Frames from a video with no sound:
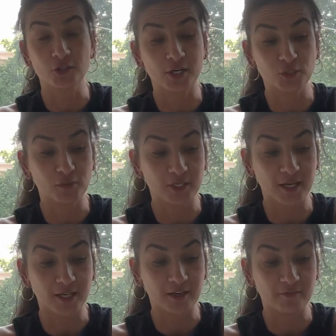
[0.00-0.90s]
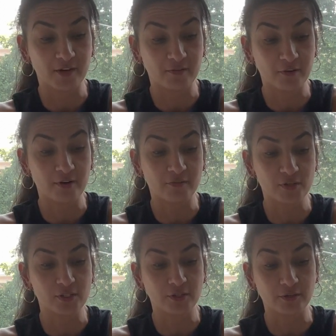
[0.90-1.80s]
I swear to God, I've never ever
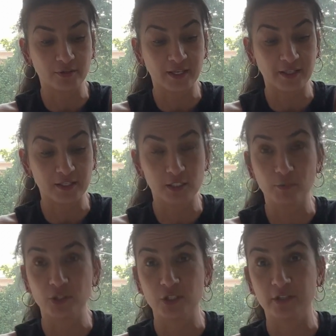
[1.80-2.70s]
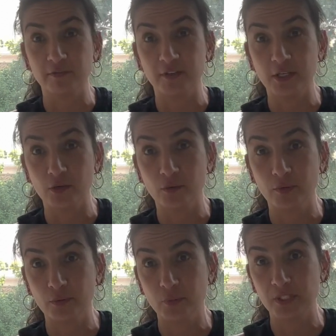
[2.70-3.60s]
stuttered like this much in a video.
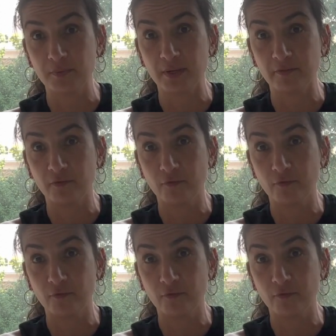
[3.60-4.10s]
What's it been?